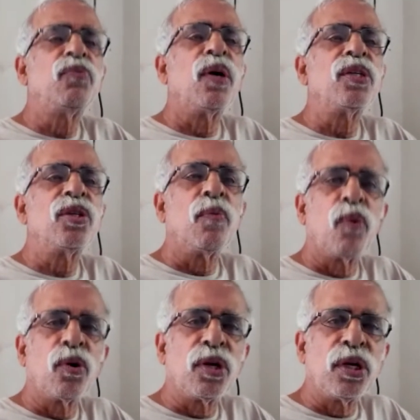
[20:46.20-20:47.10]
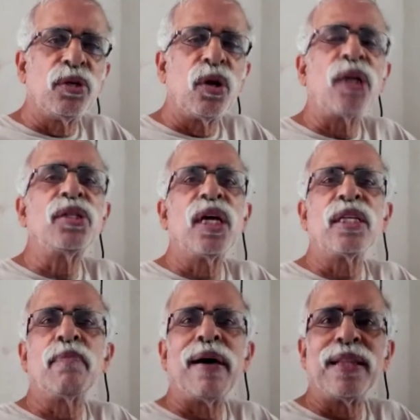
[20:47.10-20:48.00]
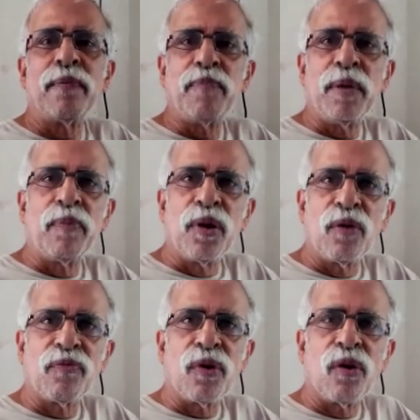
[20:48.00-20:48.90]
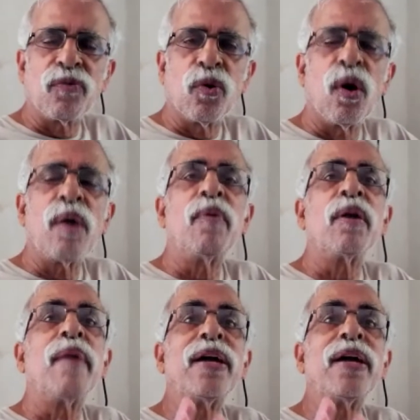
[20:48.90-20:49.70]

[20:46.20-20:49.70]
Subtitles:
which was supported not just by the people of Goa,